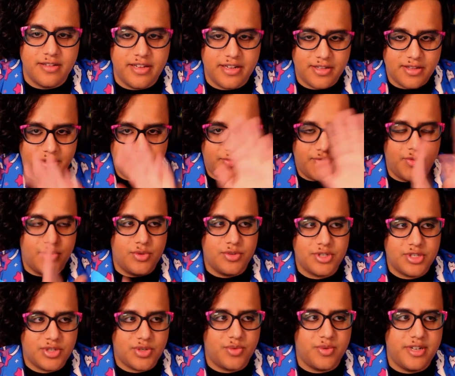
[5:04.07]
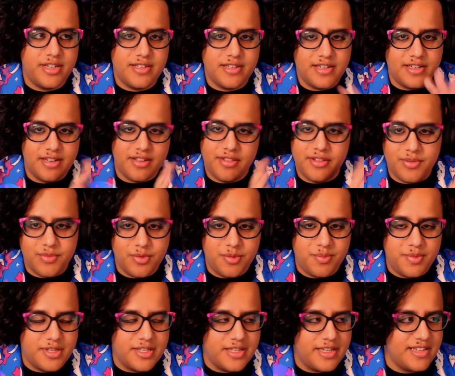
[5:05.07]
like the full screen and nothing
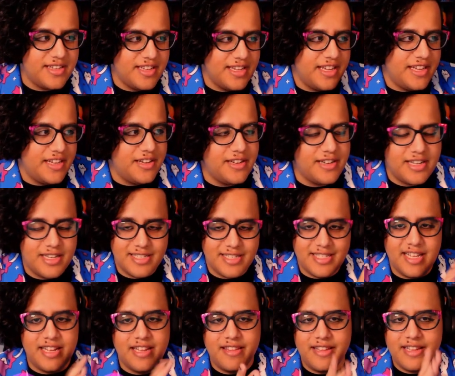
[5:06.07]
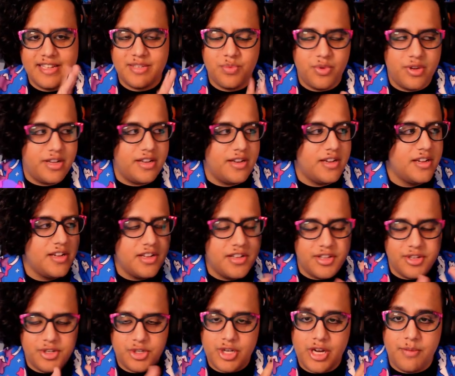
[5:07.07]
will be like hidden, because that's what
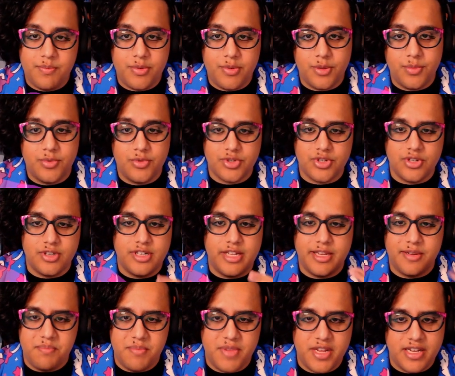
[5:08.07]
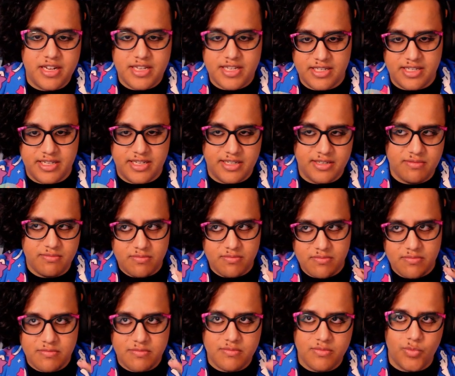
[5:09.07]
the chat bubbles are like made to like
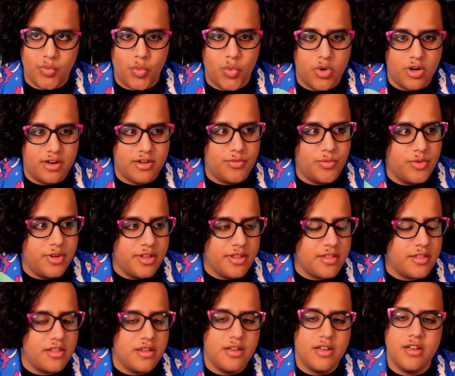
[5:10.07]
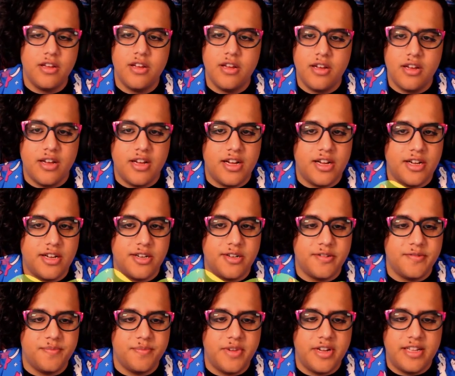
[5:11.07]
work with,
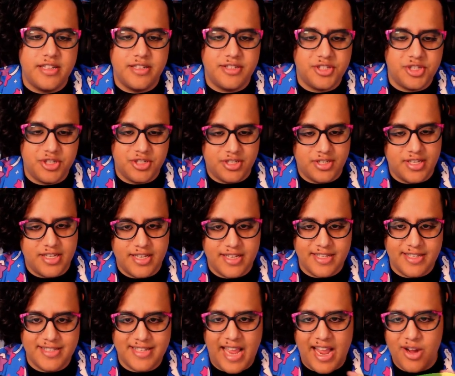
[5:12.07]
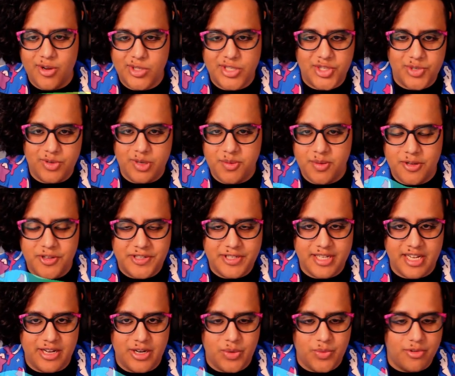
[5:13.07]
and it's just how
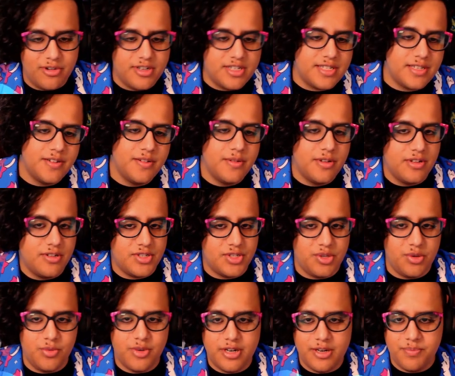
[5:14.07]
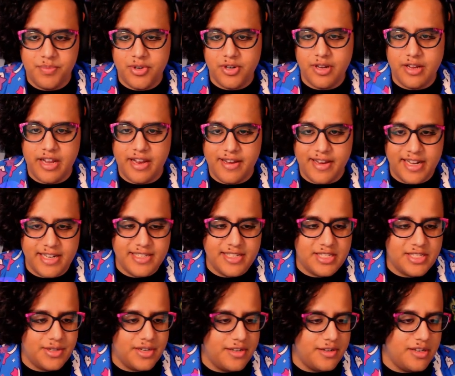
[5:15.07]
Streamlabs kind of works. So you want to put it at
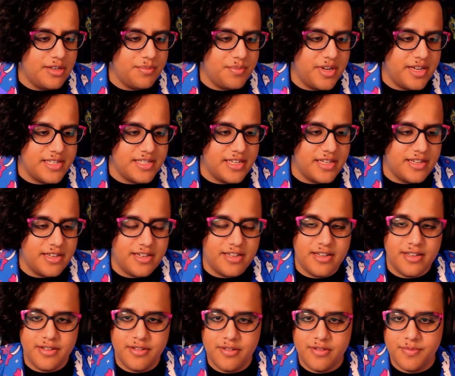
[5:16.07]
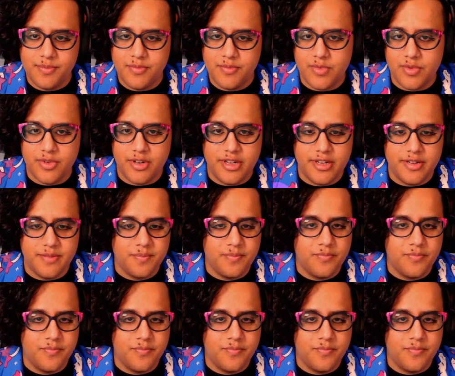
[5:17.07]
1920 by 1080, right?